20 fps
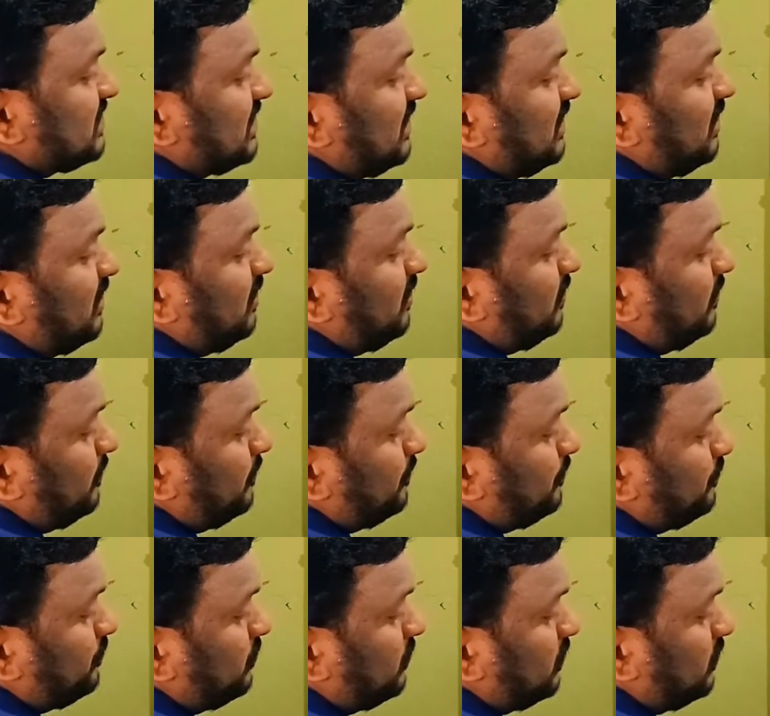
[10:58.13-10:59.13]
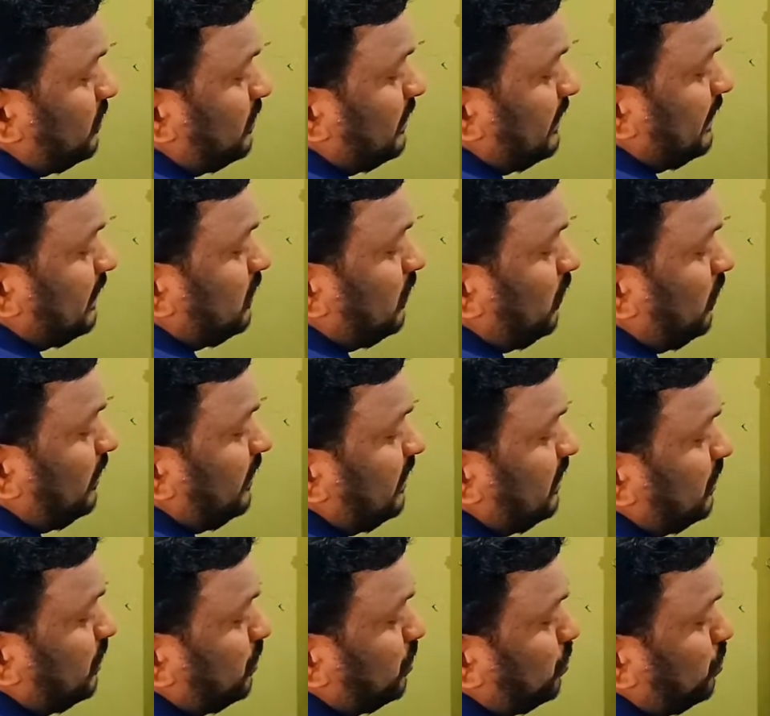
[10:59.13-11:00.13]
second law,
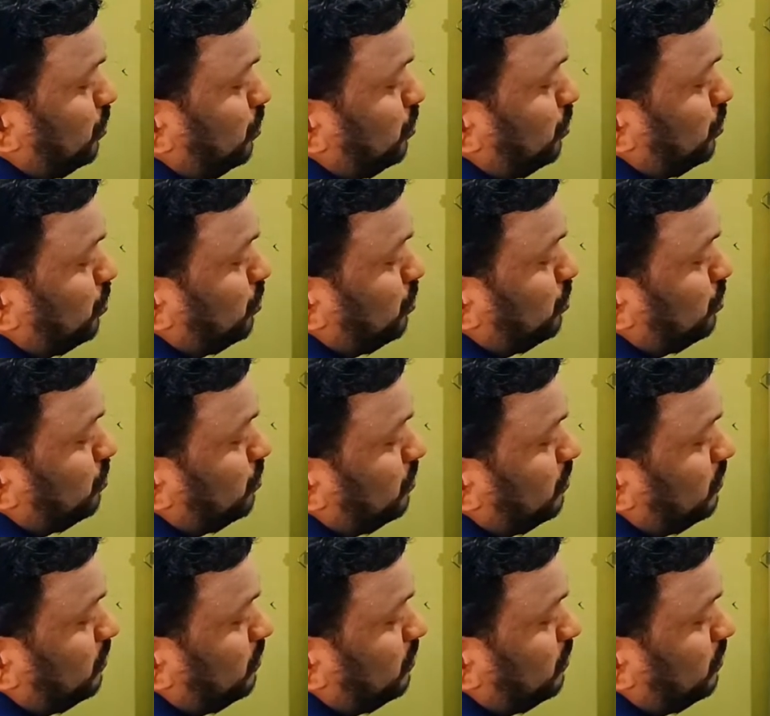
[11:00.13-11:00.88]
according to